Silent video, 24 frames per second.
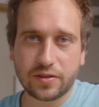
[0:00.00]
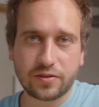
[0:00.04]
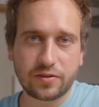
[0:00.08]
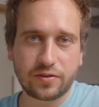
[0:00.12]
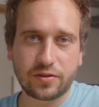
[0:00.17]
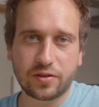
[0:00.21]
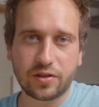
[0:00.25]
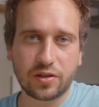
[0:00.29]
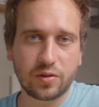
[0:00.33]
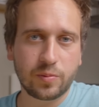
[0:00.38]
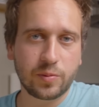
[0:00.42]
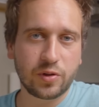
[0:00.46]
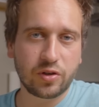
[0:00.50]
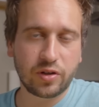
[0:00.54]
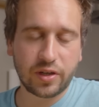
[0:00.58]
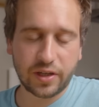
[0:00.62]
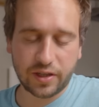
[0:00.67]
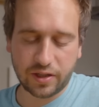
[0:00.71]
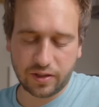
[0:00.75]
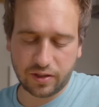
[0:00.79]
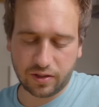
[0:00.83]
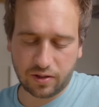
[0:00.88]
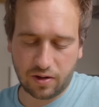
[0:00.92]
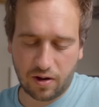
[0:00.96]
turmeric
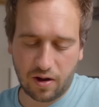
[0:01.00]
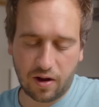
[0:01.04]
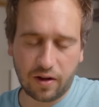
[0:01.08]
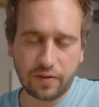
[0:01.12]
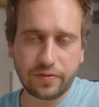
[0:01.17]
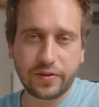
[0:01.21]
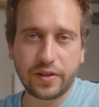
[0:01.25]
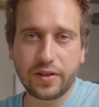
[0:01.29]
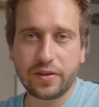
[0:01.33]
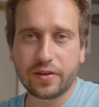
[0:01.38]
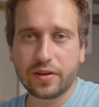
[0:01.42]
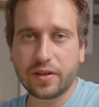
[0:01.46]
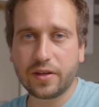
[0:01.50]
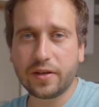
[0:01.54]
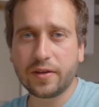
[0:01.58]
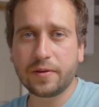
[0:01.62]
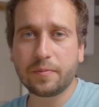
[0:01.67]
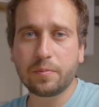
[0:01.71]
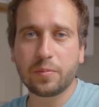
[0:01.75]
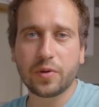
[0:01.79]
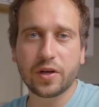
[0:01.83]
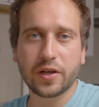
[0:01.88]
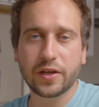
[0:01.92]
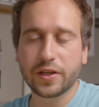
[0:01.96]
and coffee
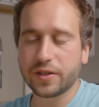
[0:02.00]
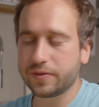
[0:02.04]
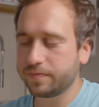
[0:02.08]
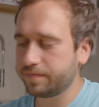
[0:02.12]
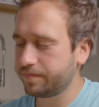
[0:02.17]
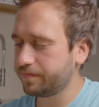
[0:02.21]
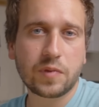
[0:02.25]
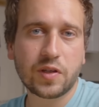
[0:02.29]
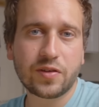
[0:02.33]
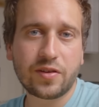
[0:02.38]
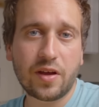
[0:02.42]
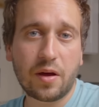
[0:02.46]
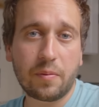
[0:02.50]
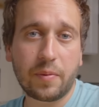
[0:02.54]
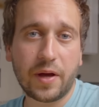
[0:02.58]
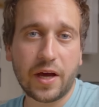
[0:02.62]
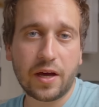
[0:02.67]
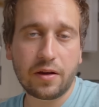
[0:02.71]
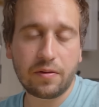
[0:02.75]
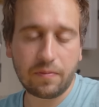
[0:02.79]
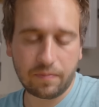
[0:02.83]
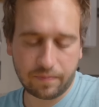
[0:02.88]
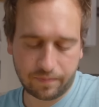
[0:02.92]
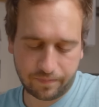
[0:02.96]
thing, but it's not
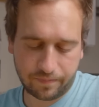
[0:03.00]
bad.